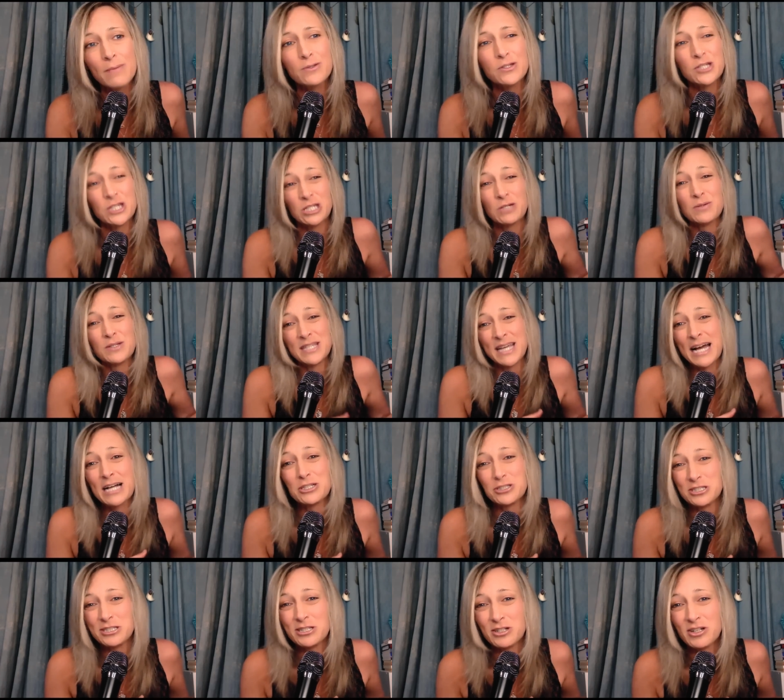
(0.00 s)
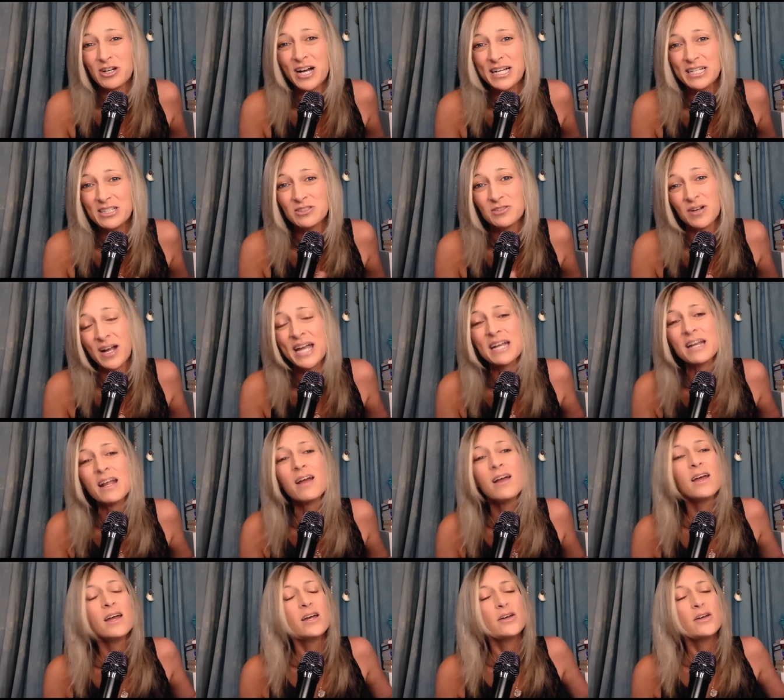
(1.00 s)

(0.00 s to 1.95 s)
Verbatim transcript: When she was actually the Christ, right?